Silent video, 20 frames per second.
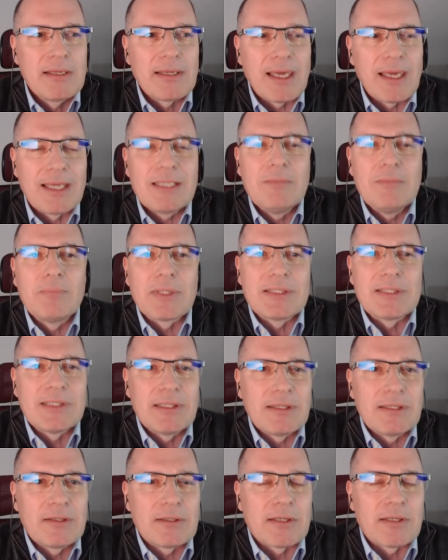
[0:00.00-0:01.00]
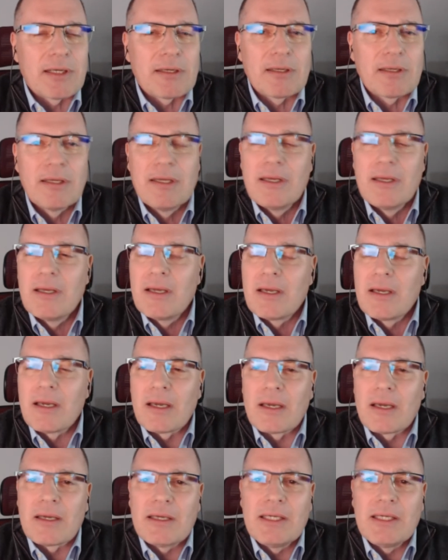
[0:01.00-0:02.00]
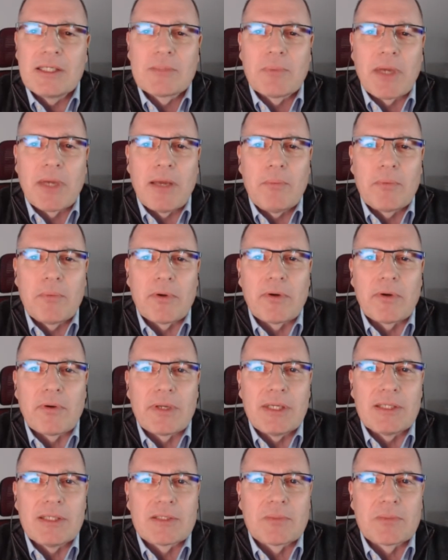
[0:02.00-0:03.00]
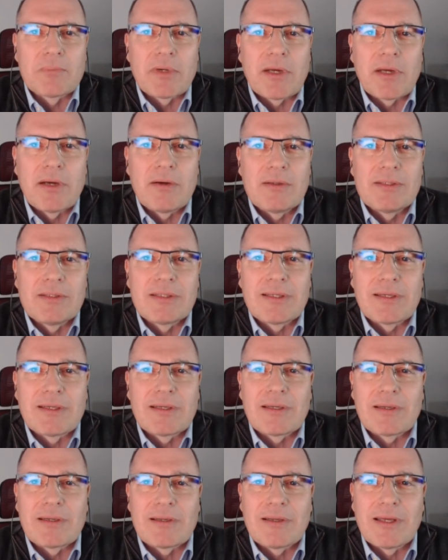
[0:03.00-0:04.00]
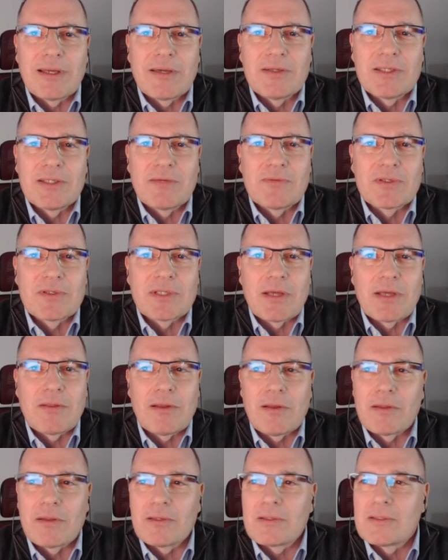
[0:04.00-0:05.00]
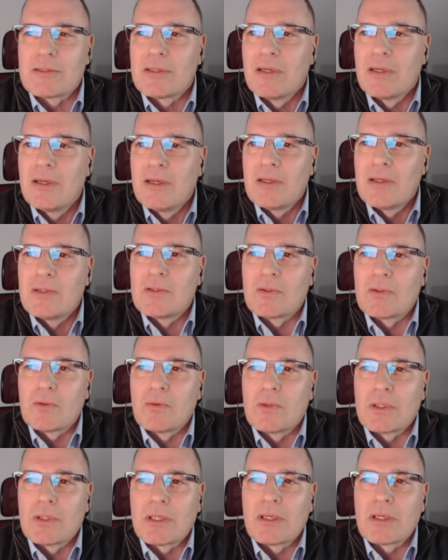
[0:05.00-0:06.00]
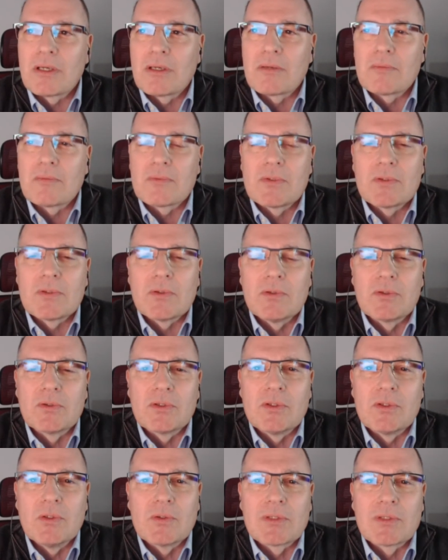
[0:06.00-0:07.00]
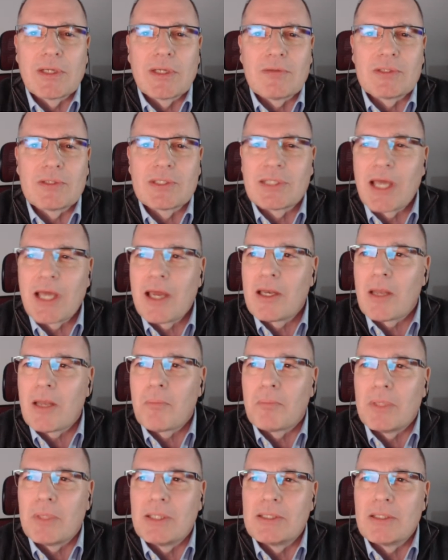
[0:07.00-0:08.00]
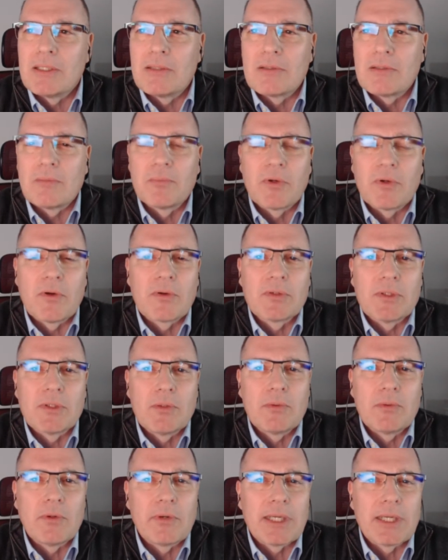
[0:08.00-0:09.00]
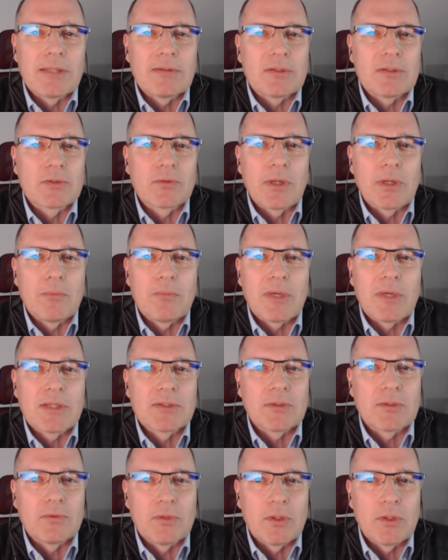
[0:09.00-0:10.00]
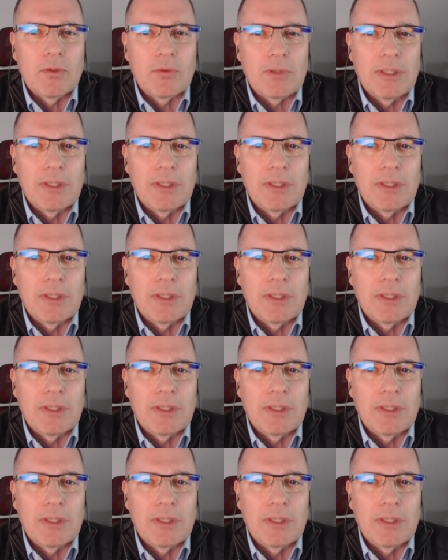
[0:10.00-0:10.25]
And in particular, his paper inspired like Jeff Sutherland to introduce like the stand-up meeting, the product owner and the Scrum Master role.